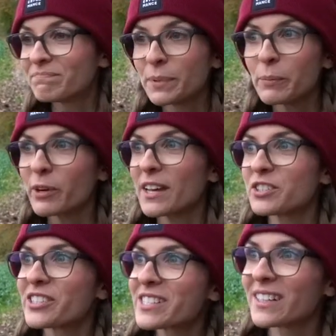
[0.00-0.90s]
People are
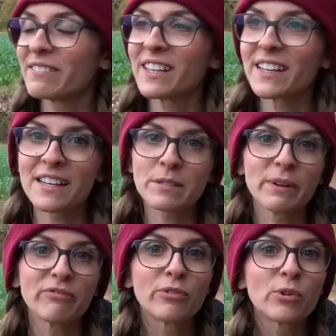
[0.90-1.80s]
just living as
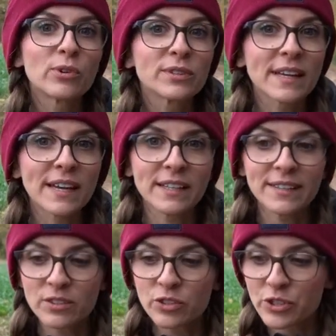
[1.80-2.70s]
before, they
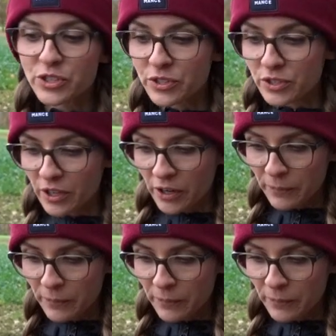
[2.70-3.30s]
just